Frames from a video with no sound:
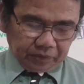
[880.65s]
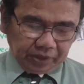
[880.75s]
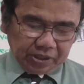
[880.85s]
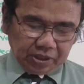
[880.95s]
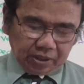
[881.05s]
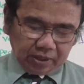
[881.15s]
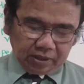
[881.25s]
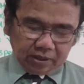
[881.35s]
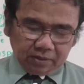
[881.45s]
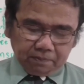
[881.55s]

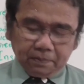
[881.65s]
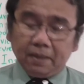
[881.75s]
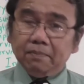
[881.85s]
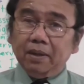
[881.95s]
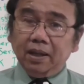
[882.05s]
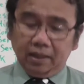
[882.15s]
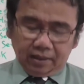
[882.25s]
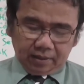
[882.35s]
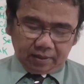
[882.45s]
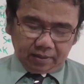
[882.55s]
restarts, pump
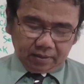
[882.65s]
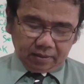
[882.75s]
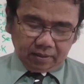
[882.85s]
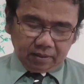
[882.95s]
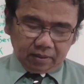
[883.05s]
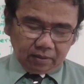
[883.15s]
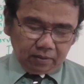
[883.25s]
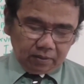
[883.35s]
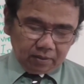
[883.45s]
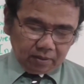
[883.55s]
may
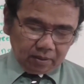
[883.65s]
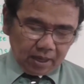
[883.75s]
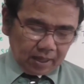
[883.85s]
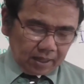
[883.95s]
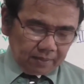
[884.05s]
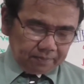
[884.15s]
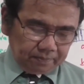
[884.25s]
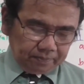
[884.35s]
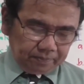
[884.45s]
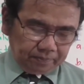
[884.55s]
lock
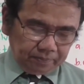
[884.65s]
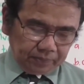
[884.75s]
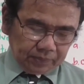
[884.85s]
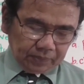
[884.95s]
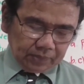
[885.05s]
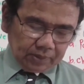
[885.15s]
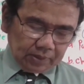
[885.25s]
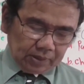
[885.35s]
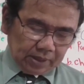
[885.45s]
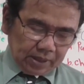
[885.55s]
up.
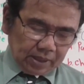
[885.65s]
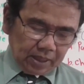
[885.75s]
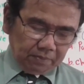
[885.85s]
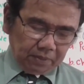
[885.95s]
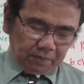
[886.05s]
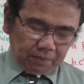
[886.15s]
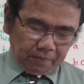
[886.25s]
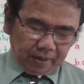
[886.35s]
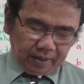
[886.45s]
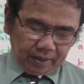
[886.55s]
This can be
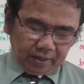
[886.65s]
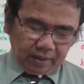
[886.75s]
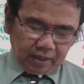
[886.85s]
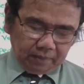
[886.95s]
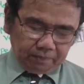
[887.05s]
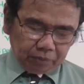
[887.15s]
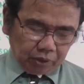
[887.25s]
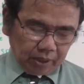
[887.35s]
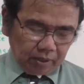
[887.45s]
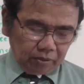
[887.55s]
prevented if
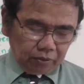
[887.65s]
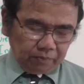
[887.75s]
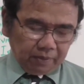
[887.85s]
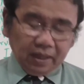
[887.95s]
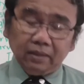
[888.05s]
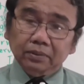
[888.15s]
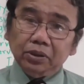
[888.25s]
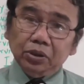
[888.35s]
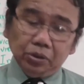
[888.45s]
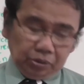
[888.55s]
solenoid valve
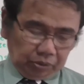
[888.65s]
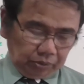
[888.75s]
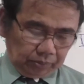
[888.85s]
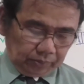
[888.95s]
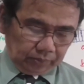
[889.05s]
is used.